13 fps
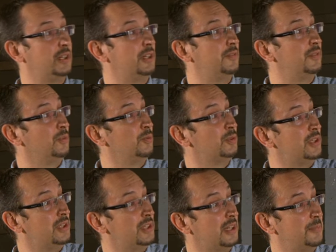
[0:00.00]
and the
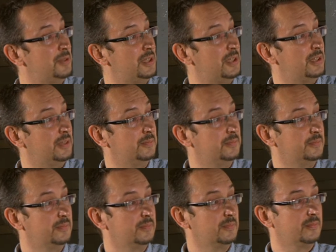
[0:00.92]
model of this is being
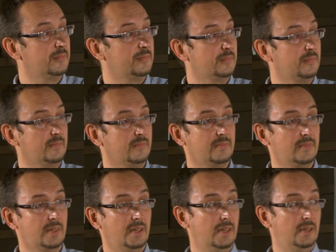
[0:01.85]
built quite